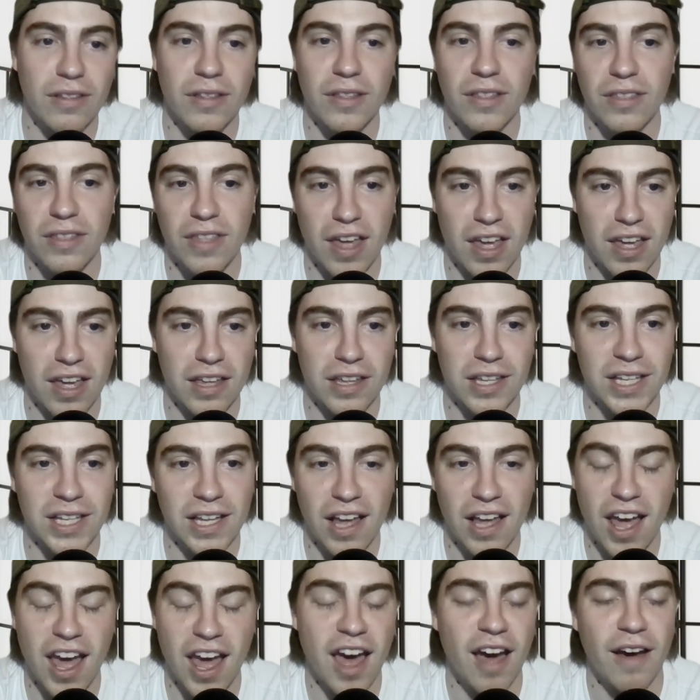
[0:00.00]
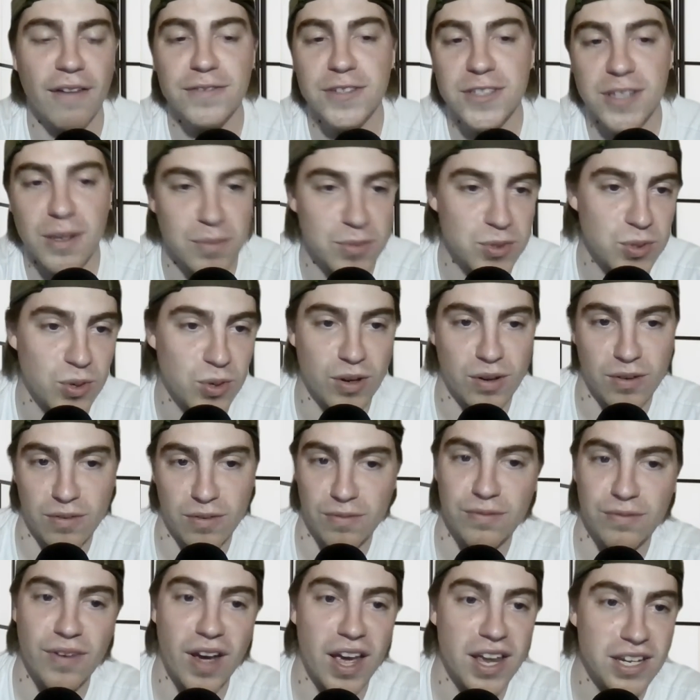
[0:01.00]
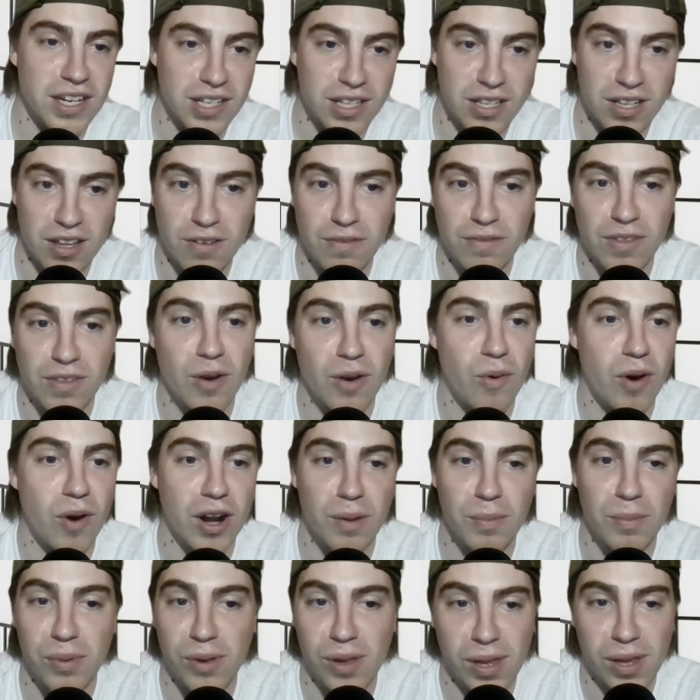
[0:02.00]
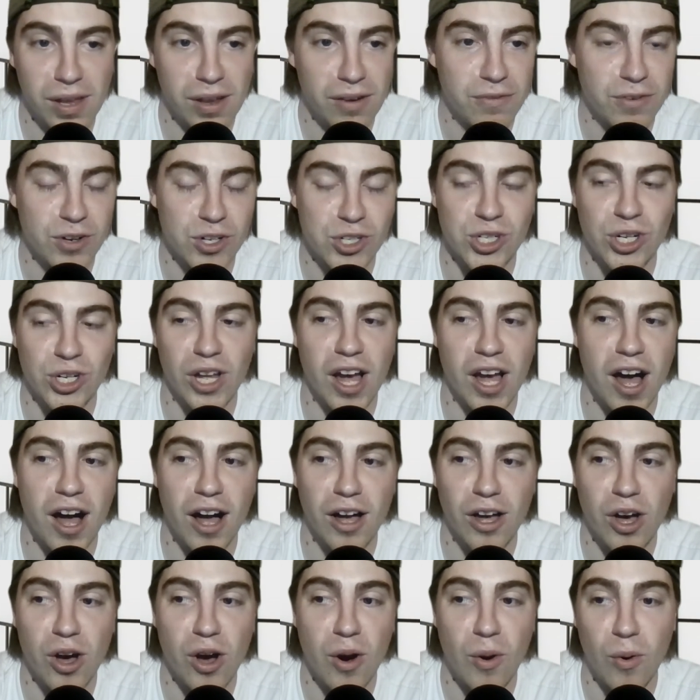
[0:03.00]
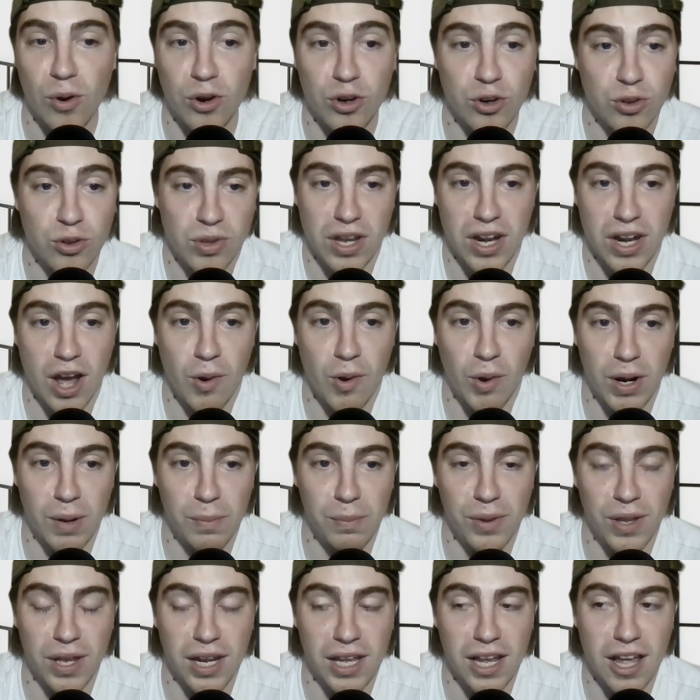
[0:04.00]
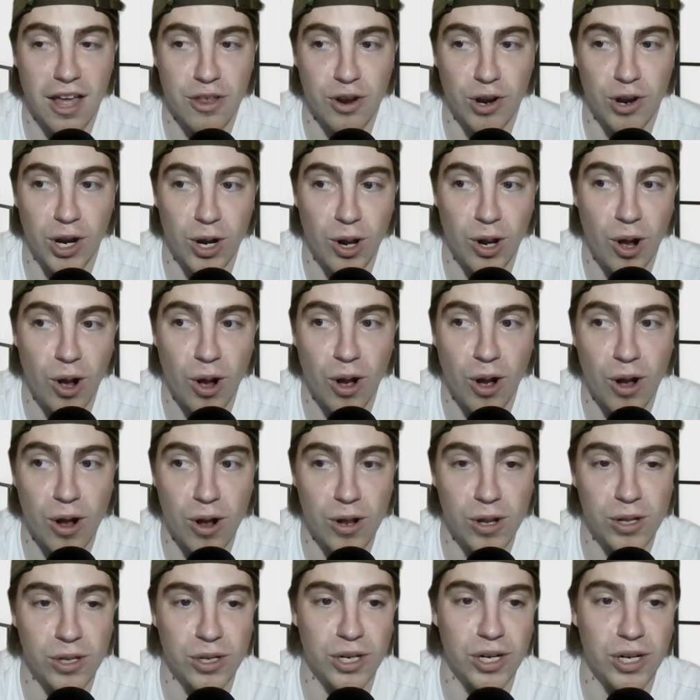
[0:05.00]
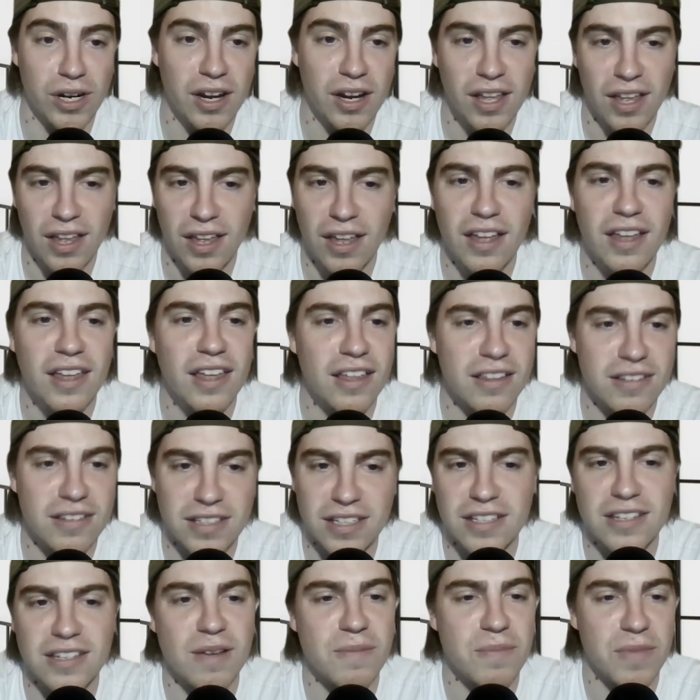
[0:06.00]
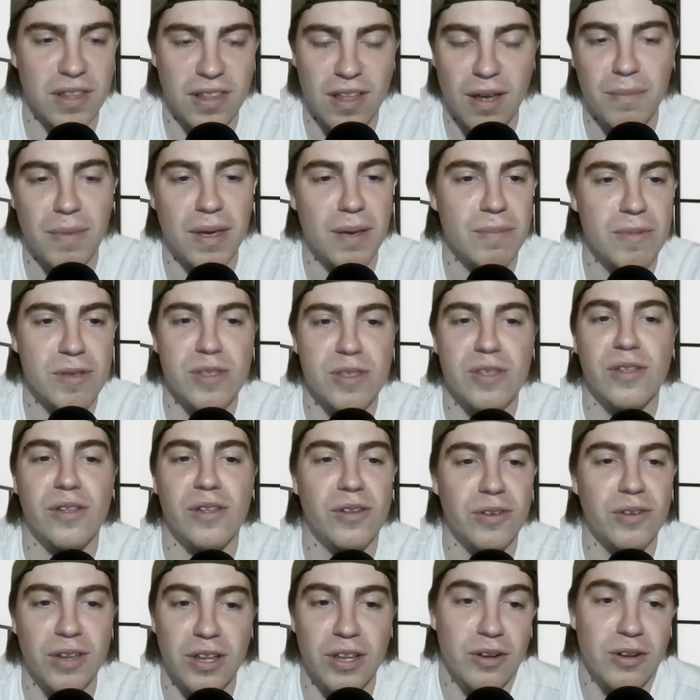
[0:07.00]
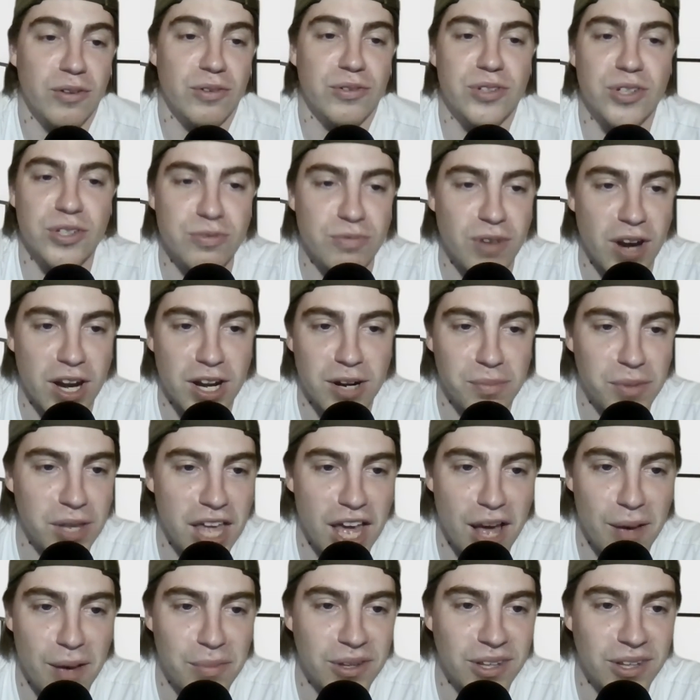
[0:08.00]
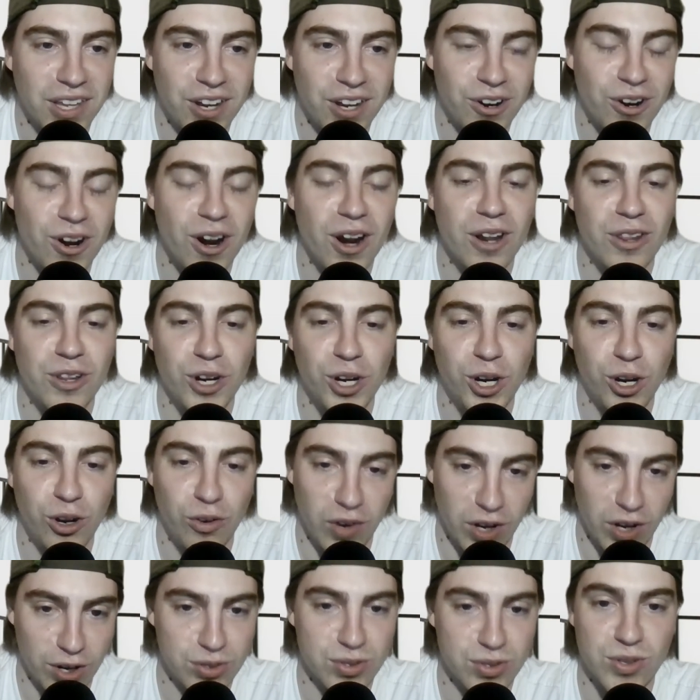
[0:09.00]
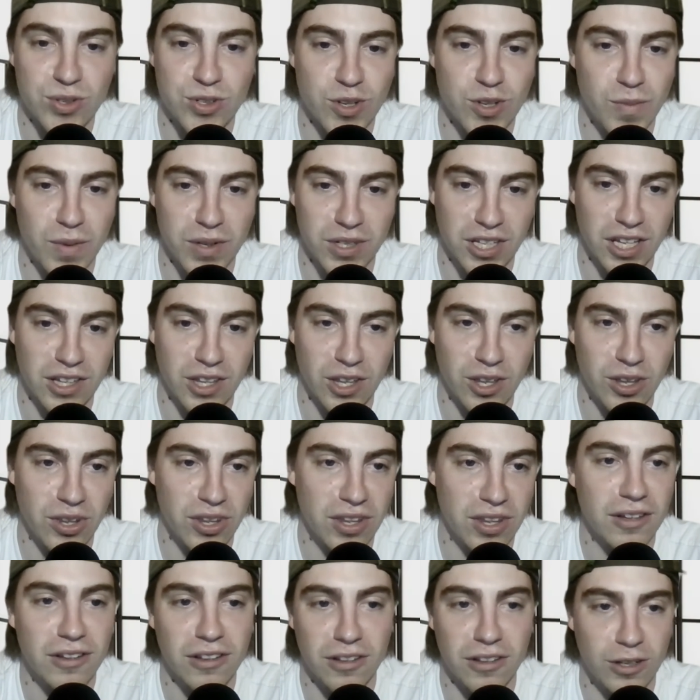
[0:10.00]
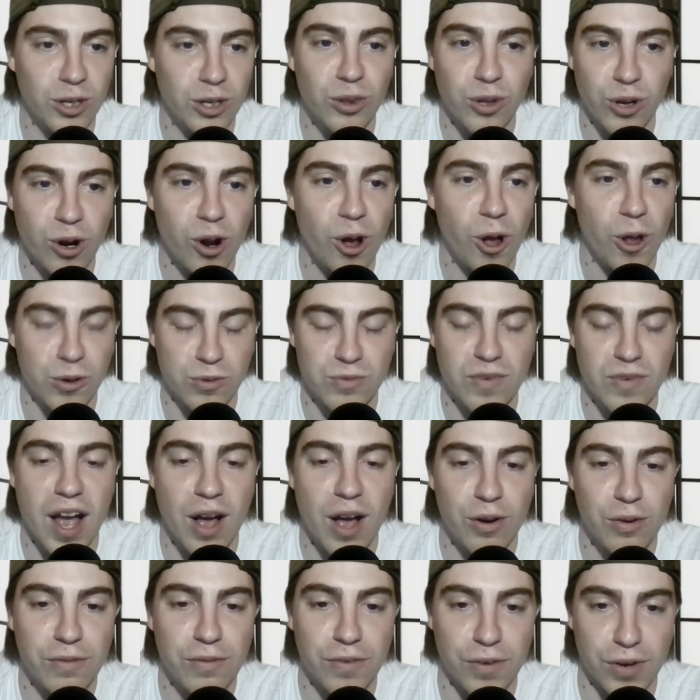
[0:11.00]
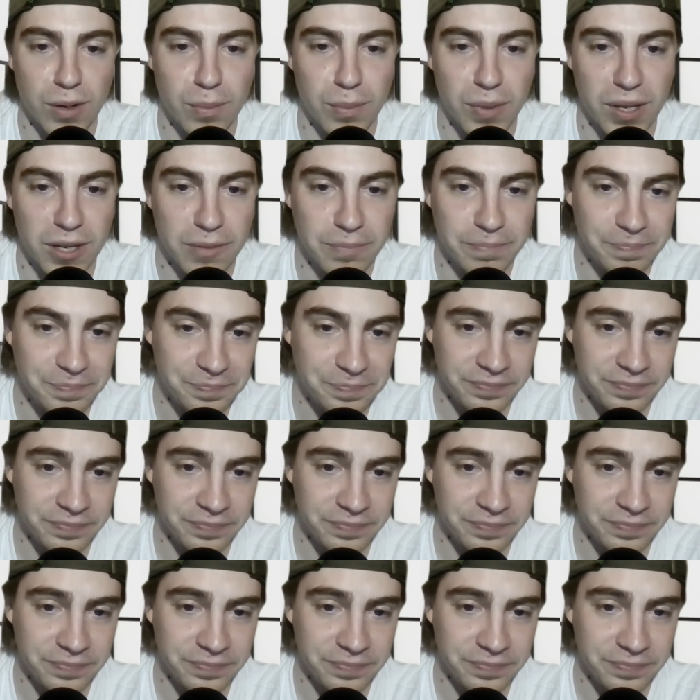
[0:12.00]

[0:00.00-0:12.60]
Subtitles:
they have some sort of idea if they want to play for Chicago, or do they not want to play together at all? Or is this something that maybe it'll just randomly happen later on in their careers, assuming that they're all around for a bit.